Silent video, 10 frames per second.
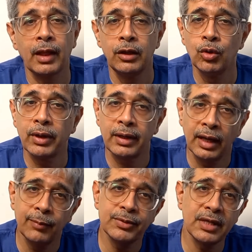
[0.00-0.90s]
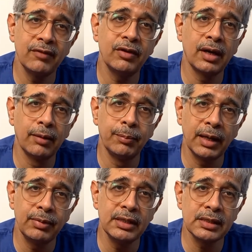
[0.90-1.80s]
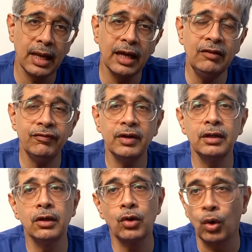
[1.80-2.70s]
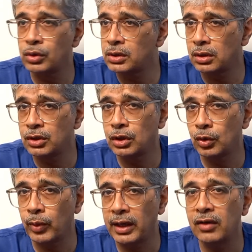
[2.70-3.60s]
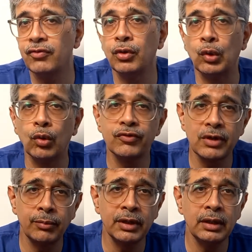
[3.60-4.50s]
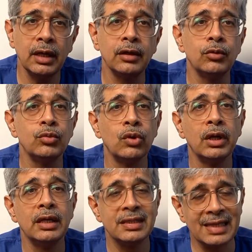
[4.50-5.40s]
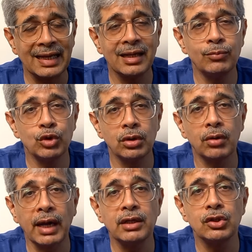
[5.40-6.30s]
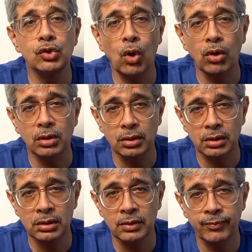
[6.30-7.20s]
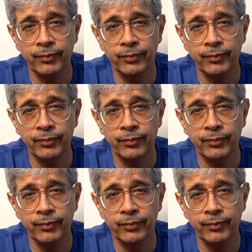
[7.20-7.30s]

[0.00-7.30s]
You can help save a baby's life in a non-surgical way if you know of somebody and you send them to the right doctors.